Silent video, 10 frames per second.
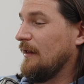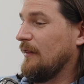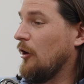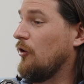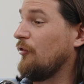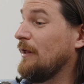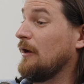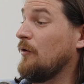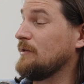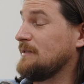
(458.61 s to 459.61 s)
They
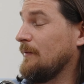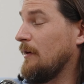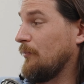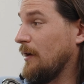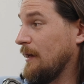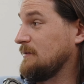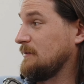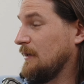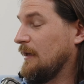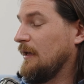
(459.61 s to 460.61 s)
always think about
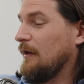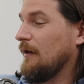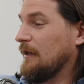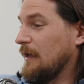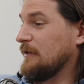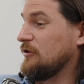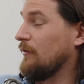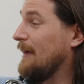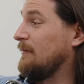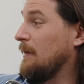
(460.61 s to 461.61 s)
price until
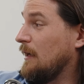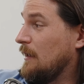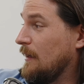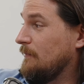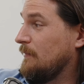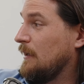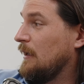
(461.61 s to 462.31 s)
they have to make a claim.